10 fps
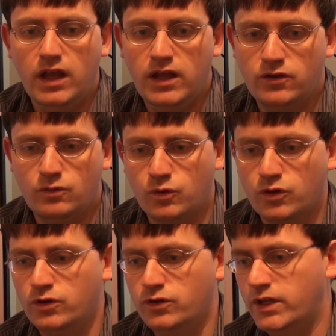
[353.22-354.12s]
in the
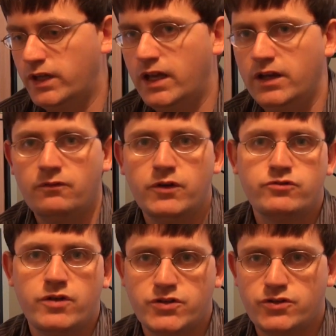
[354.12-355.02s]
world and getting every
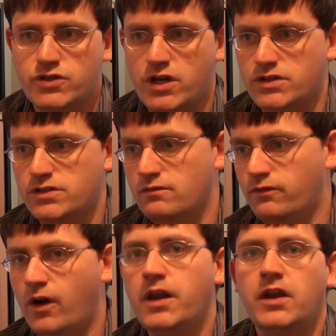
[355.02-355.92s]
treasure chest and
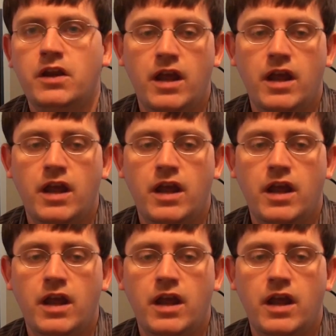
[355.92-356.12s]
finding